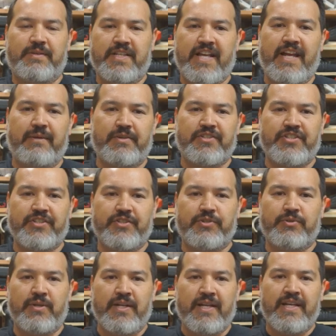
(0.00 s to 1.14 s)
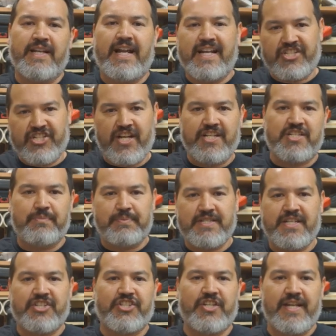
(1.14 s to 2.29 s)
the camera to and I can change the
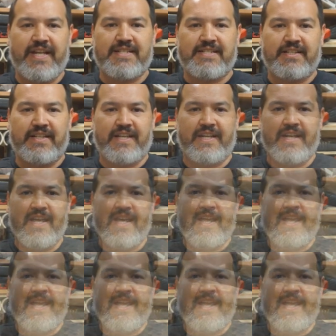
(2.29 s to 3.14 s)
position easily.